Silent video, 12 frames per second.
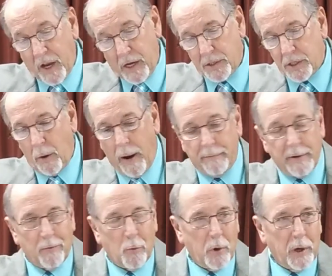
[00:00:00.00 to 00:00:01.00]
And so I've
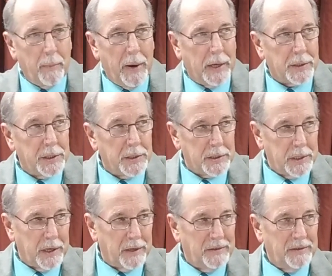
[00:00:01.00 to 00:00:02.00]
never worried about it since
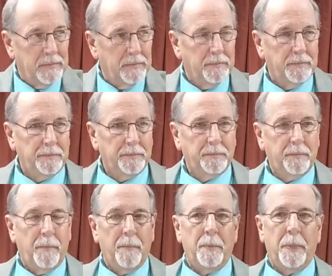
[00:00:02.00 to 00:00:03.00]
then. Yeah,
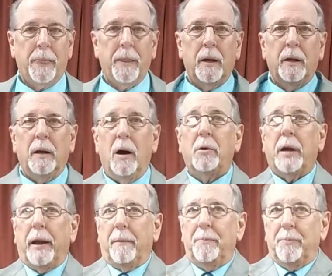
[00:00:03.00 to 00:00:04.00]
me either.
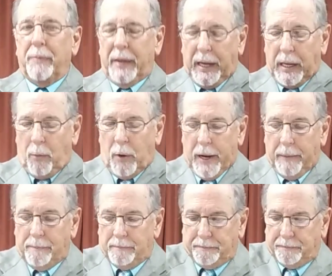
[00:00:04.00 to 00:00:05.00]
Okay. Anyway,
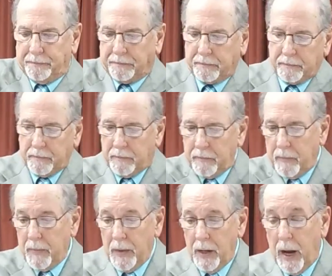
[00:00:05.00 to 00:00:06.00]

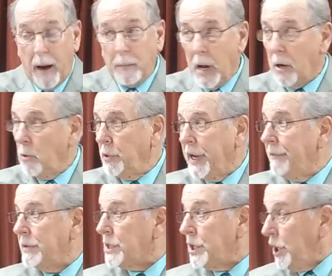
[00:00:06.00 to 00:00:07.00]
I'm not going to
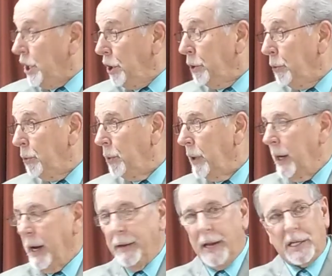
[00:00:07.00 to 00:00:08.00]
give it to you
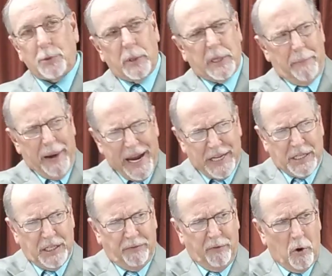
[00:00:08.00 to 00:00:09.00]
and that's what the mask
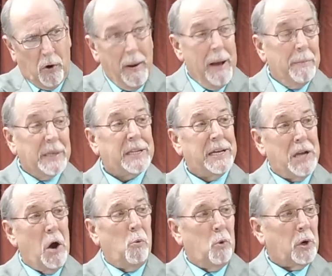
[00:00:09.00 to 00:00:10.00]
is for. But they
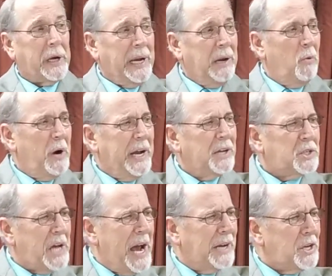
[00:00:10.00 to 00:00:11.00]
don't work anyway, and
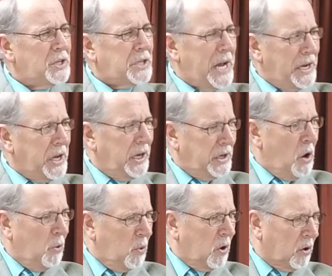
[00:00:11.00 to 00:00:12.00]
scientists tell you it
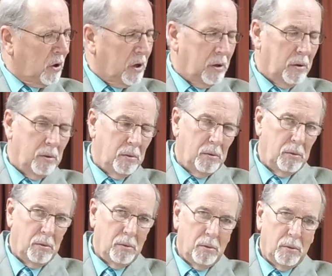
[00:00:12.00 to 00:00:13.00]
don't work. That's mm -hmm. true.
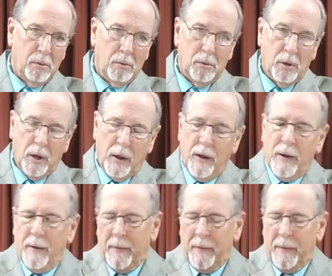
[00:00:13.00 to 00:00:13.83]
Mm-hmm. That's right.